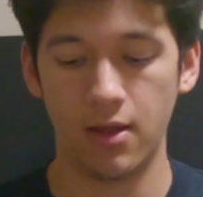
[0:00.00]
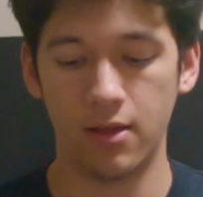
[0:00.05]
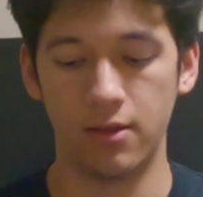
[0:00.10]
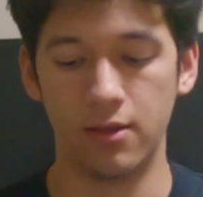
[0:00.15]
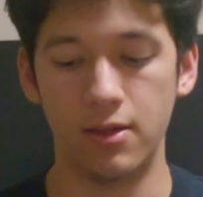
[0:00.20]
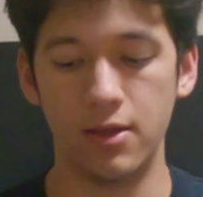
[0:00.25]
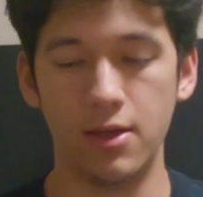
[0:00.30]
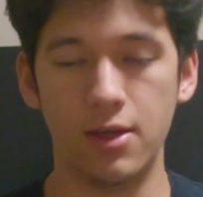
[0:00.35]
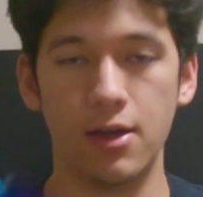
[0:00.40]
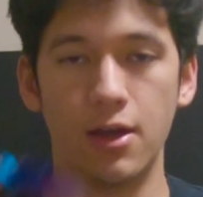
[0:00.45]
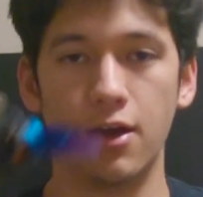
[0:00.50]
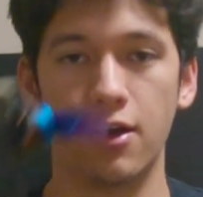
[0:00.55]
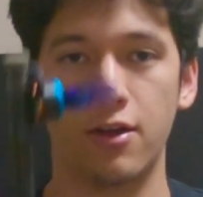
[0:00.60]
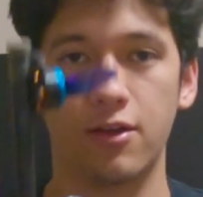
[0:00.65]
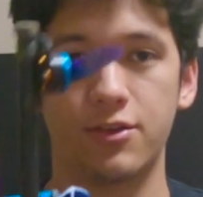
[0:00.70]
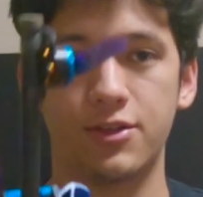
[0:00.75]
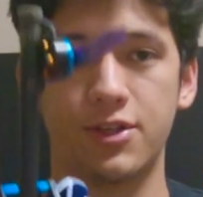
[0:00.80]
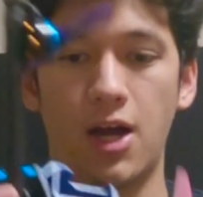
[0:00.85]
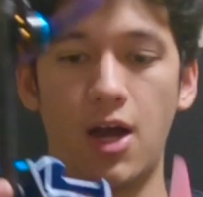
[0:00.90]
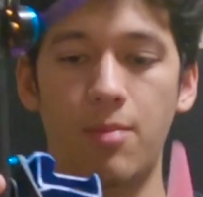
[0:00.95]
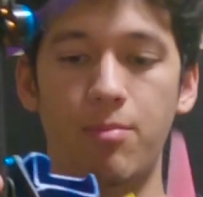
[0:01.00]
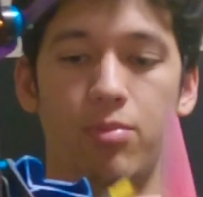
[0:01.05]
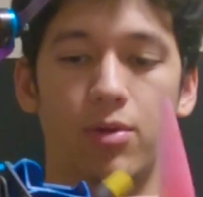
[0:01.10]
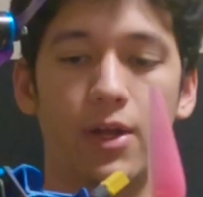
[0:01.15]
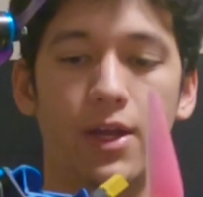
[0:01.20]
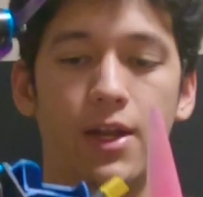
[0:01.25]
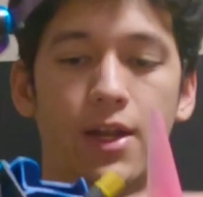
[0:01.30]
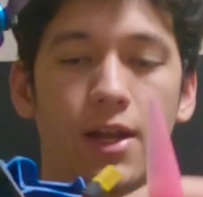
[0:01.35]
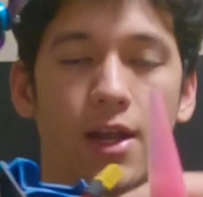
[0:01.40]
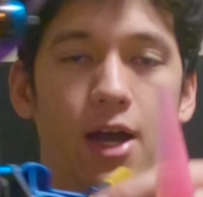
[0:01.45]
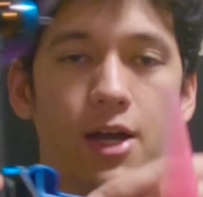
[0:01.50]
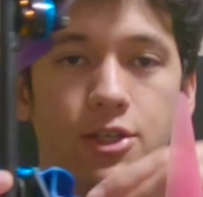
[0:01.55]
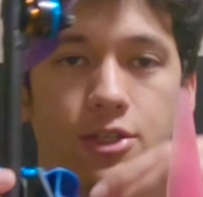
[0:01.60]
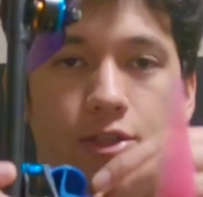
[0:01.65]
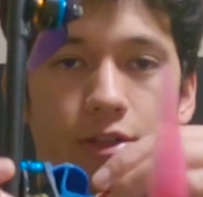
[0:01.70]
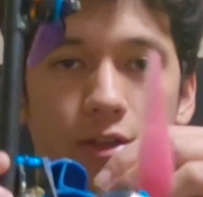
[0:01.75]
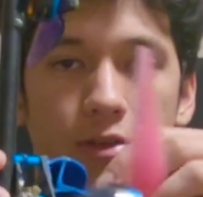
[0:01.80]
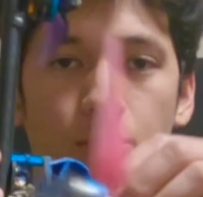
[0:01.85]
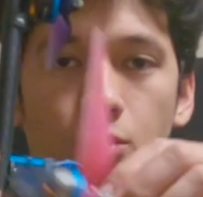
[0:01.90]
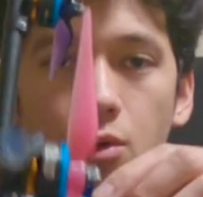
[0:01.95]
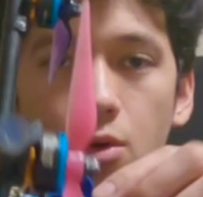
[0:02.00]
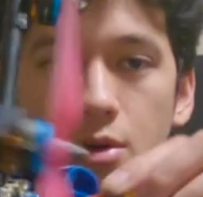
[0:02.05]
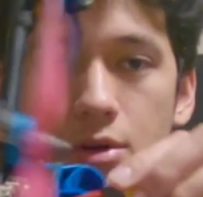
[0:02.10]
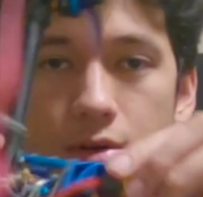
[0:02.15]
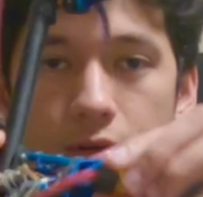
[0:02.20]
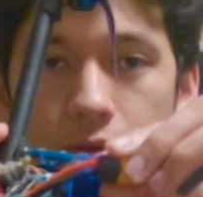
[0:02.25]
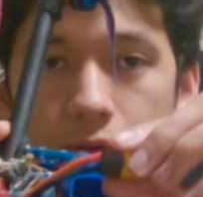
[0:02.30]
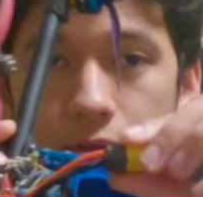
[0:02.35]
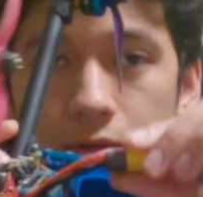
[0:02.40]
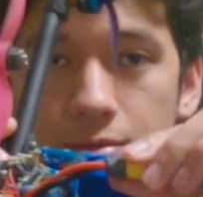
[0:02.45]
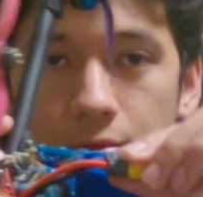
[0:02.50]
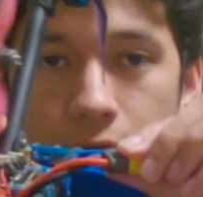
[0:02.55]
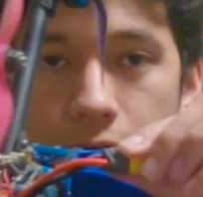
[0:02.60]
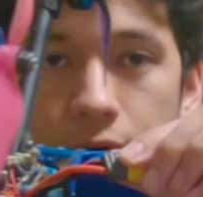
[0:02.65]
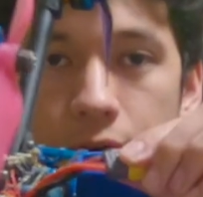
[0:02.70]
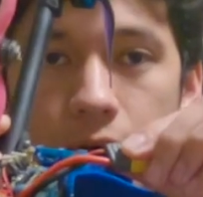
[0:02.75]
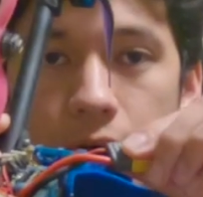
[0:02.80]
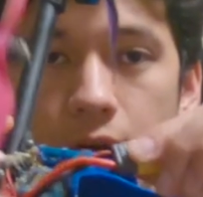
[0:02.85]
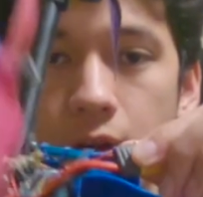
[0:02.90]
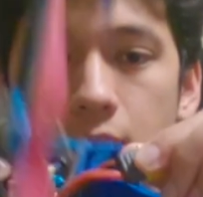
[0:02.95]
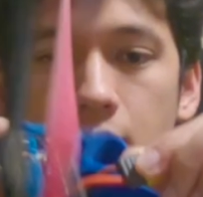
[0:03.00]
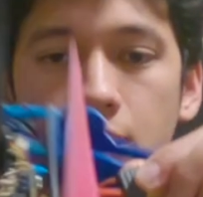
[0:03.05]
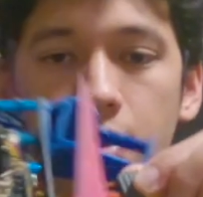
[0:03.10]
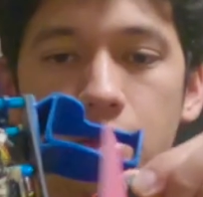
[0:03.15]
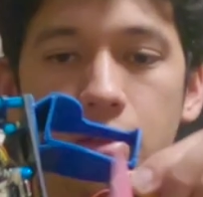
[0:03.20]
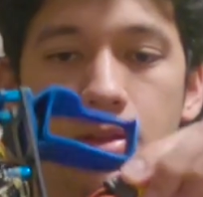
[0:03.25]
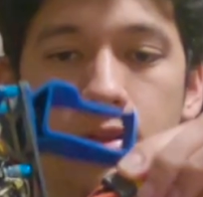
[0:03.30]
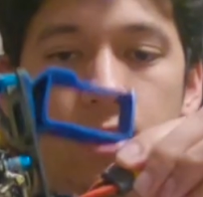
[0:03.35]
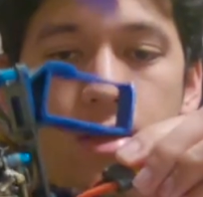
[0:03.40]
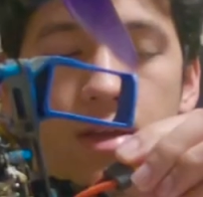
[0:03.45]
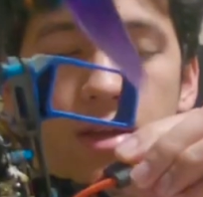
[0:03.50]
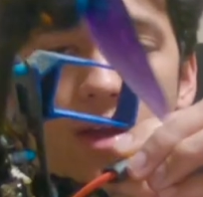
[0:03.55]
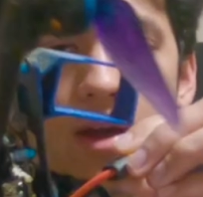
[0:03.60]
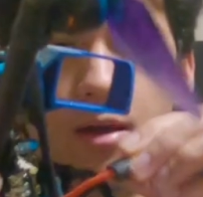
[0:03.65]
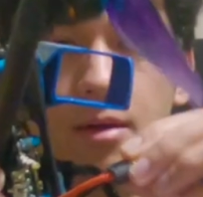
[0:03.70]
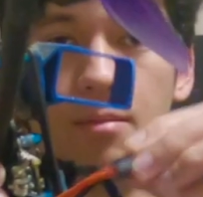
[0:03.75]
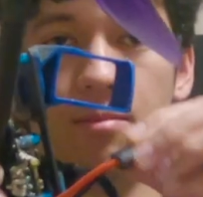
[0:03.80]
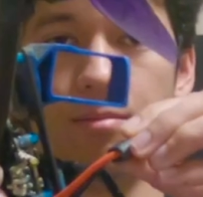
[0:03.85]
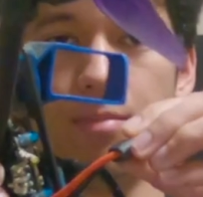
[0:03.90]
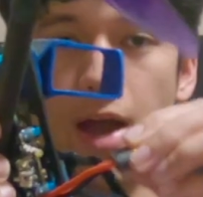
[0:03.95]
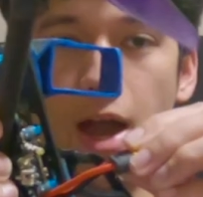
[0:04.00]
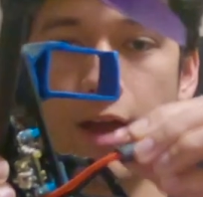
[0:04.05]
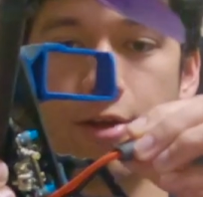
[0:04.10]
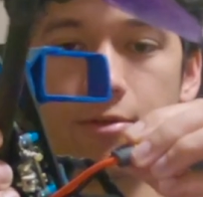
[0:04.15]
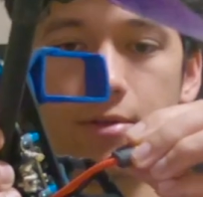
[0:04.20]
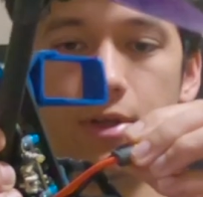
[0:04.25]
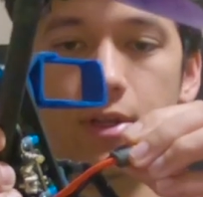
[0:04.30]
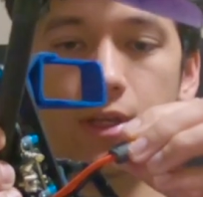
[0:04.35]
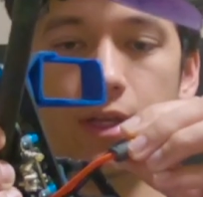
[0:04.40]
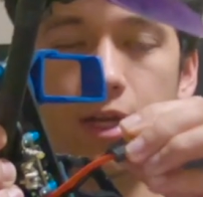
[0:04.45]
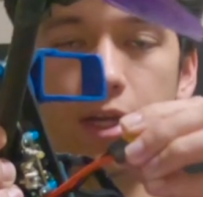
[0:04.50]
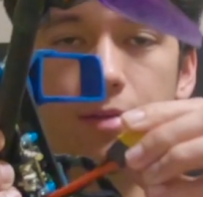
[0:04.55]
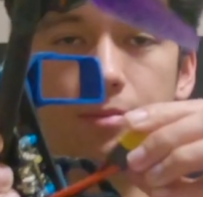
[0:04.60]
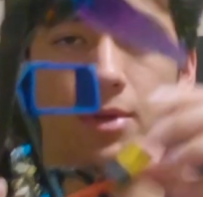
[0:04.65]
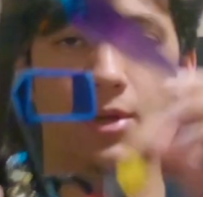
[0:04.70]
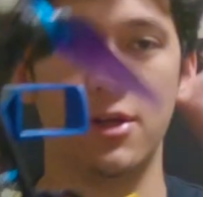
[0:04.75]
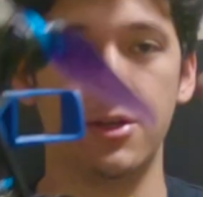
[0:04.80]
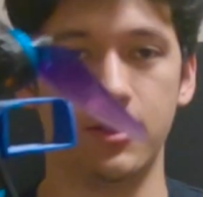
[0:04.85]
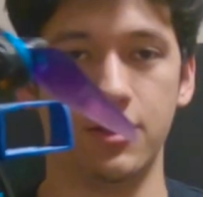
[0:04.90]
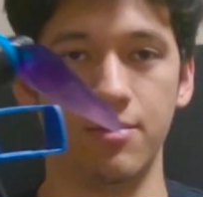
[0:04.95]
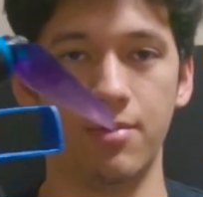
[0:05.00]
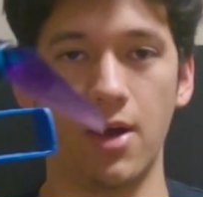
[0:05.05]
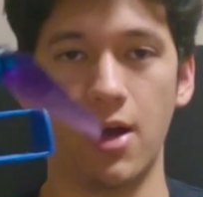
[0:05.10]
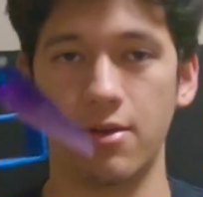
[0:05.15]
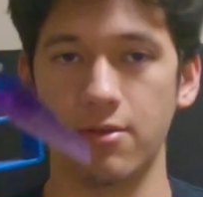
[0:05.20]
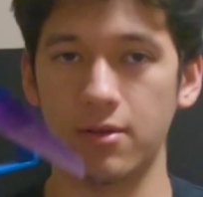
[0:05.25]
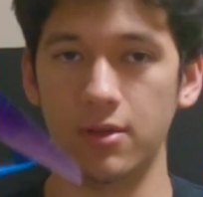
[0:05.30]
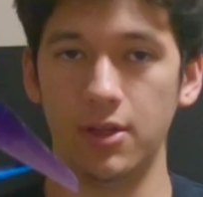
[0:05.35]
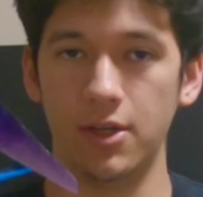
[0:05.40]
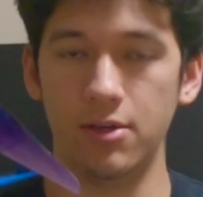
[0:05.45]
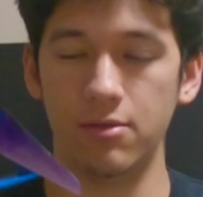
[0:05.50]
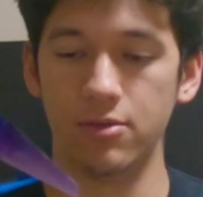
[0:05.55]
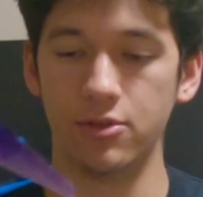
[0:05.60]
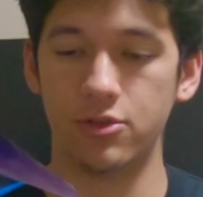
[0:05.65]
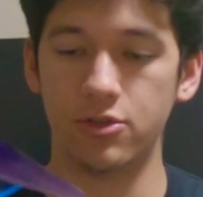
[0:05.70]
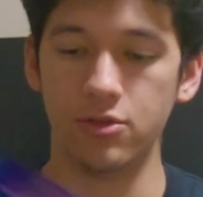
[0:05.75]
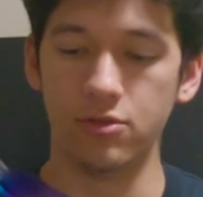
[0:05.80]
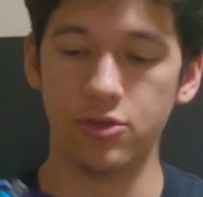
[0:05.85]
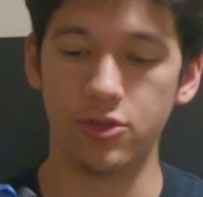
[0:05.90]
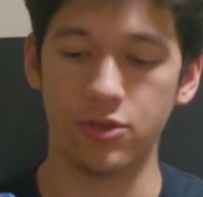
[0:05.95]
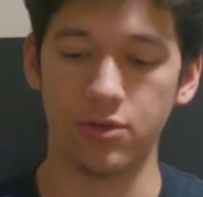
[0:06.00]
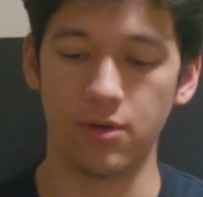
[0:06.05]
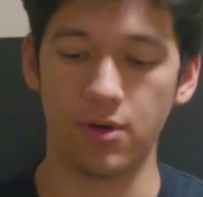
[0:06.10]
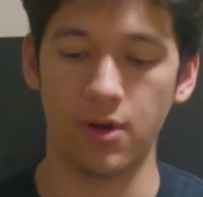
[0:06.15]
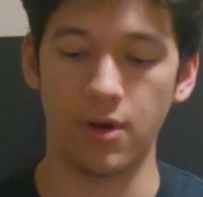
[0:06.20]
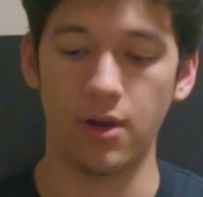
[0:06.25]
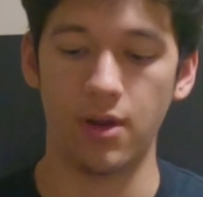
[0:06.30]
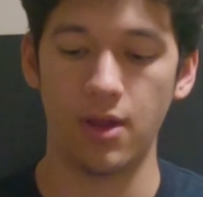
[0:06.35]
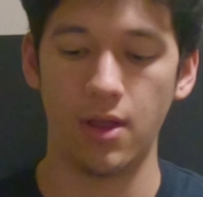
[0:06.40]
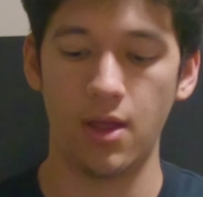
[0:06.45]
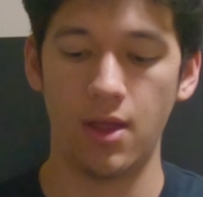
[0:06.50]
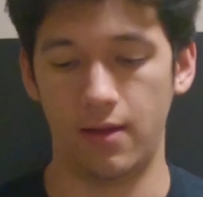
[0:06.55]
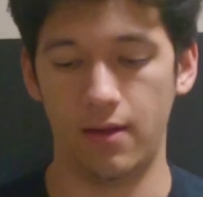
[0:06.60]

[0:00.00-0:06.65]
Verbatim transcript: the top plate had actually worn through the battery lead because the battery lead was too short.